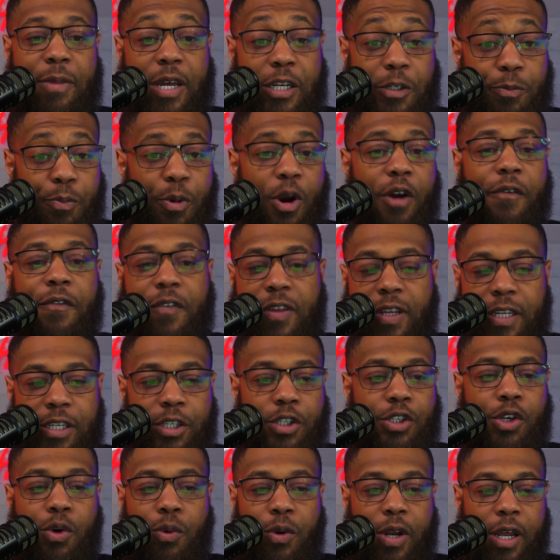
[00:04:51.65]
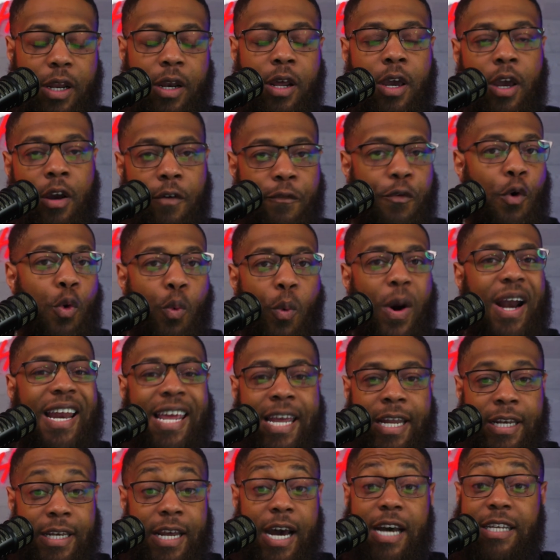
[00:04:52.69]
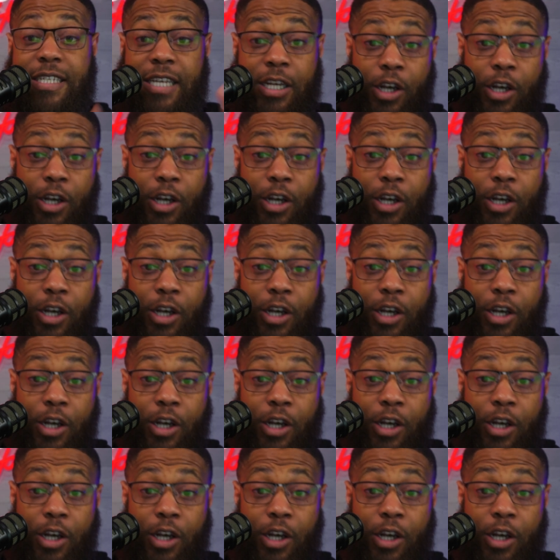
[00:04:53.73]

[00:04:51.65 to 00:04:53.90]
that's perfectly suited for what he does.